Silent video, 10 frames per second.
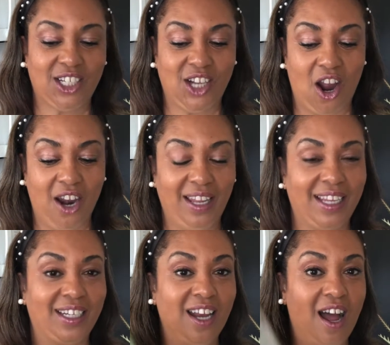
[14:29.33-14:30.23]

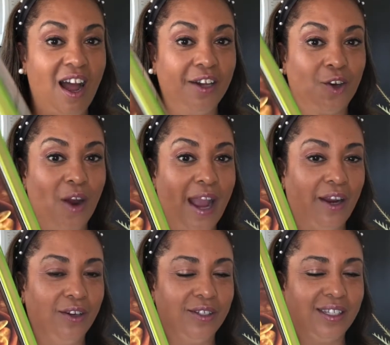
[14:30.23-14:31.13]
garlic naan
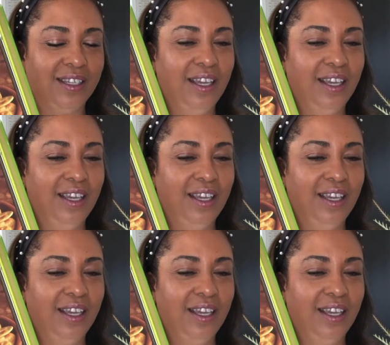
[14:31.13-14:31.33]
crackers.